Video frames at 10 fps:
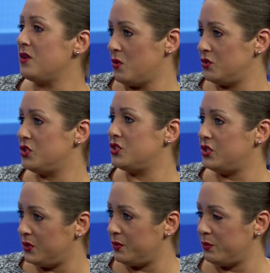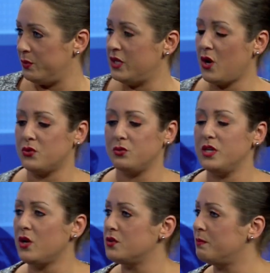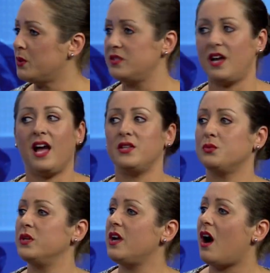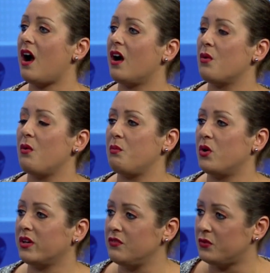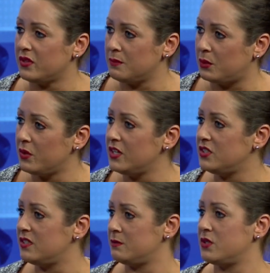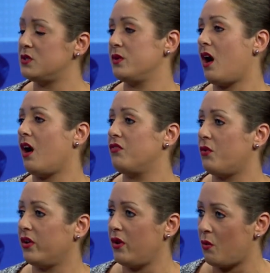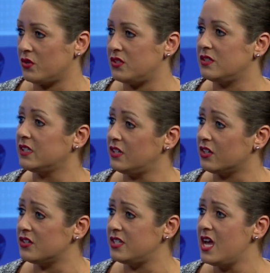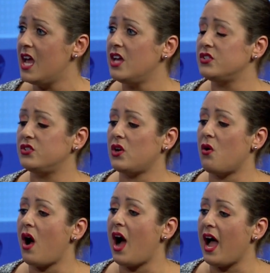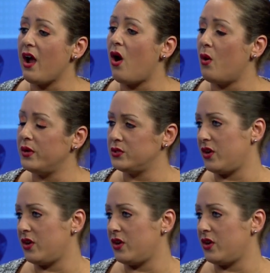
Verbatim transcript: coach too, and when we coach, we coach both sides. We are working for the employee just as much as we are for the owners and the leaders. So I always